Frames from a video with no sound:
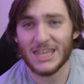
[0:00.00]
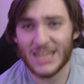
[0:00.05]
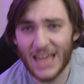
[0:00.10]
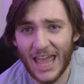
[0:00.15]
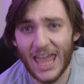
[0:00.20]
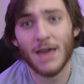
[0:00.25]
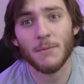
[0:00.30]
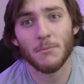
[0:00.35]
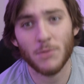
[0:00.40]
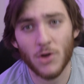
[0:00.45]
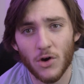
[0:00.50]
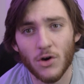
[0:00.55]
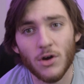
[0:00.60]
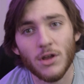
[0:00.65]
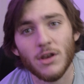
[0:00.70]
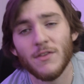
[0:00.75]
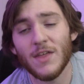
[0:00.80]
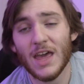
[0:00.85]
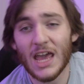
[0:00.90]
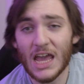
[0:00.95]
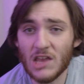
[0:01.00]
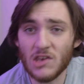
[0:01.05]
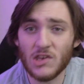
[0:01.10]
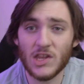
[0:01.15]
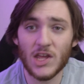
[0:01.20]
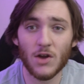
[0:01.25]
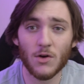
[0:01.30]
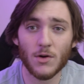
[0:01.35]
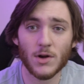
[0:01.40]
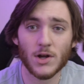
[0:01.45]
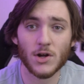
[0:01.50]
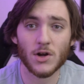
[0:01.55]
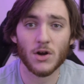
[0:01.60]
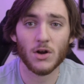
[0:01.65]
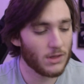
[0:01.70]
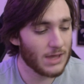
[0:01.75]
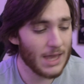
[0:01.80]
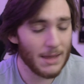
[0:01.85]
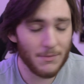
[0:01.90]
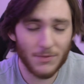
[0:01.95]
damn good. The
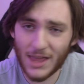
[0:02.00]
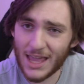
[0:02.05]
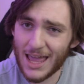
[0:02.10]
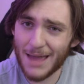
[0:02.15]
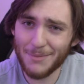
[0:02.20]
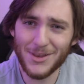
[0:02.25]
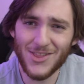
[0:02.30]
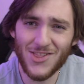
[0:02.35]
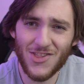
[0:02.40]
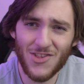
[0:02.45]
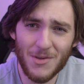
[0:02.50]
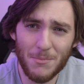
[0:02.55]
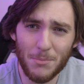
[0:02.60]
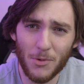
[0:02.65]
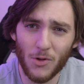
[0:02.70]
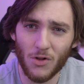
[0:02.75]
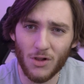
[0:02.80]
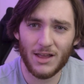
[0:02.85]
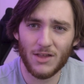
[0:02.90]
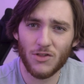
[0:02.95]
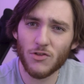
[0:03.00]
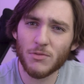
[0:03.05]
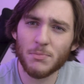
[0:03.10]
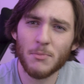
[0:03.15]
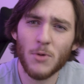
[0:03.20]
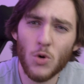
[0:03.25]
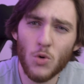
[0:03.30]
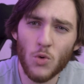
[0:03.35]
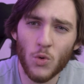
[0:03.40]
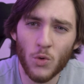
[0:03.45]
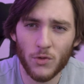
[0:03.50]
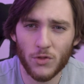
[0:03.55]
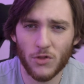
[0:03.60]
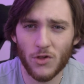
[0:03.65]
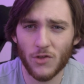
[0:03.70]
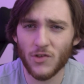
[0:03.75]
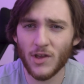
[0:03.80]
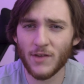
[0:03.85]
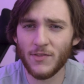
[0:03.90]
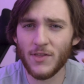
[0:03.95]
interior, they kept it simple and smooth,
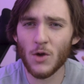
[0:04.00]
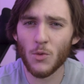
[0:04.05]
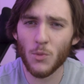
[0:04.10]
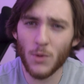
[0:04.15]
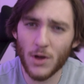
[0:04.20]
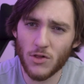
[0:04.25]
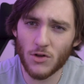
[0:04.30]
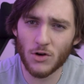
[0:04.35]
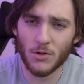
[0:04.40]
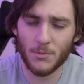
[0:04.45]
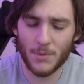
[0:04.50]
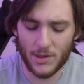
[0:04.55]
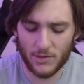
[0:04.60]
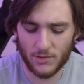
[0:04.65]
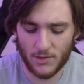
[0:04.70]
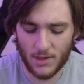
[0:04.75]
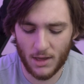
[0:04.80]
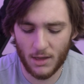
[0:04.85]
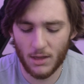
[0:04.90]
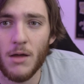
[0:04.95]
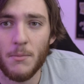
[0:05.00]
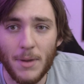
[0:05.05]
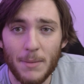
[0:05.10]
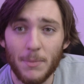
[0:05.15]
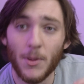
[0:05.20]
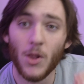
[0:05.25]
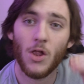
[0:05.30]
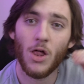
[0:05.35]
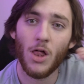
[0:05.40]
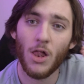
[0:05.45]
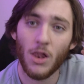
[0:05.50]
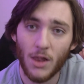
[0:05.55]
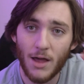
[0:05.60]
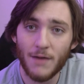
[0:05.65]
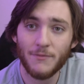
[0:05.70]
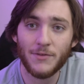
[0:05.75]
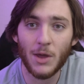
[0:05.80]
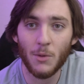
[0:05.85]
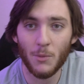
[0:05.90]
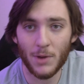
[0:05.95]
just like the original Mustang. People
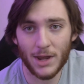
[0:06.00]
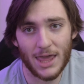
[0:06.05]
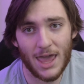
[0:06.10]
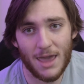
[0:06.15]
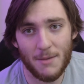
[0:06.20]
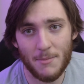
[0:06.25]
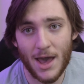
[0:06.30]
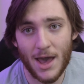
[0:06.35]
loved it when it came